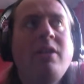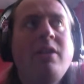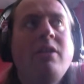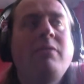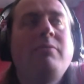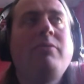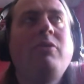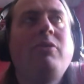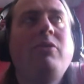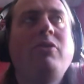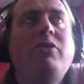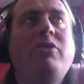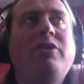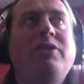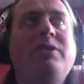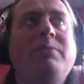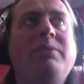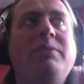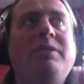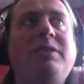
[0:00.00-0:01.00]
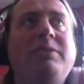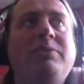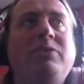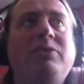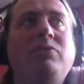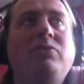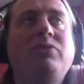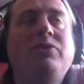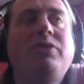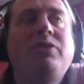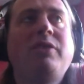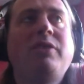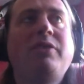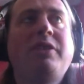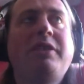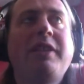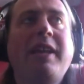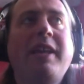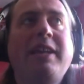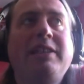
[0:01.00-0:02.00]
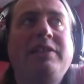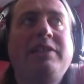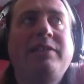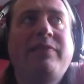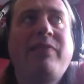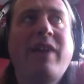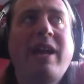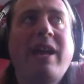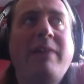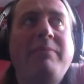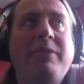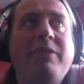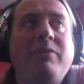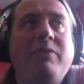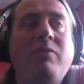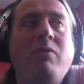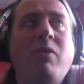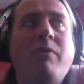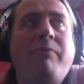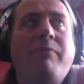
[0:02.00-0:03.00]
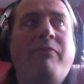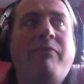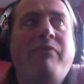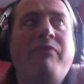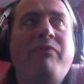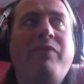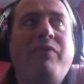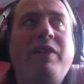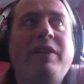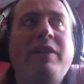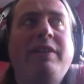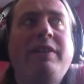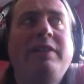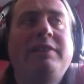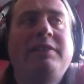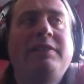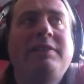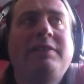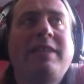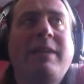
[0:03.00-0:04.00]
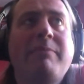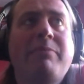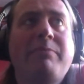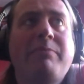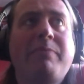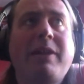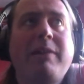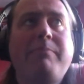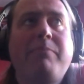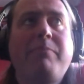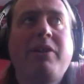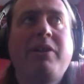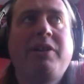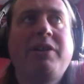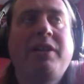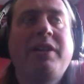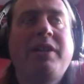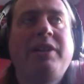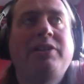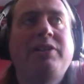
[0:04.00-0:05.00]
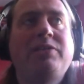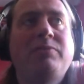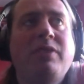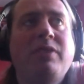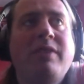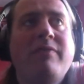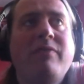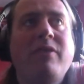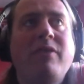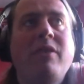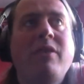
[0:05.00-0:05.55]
when I look at some of the teams, of course, the Glazer family, who I think it's the Tampa Bay Buccaneers or whatever,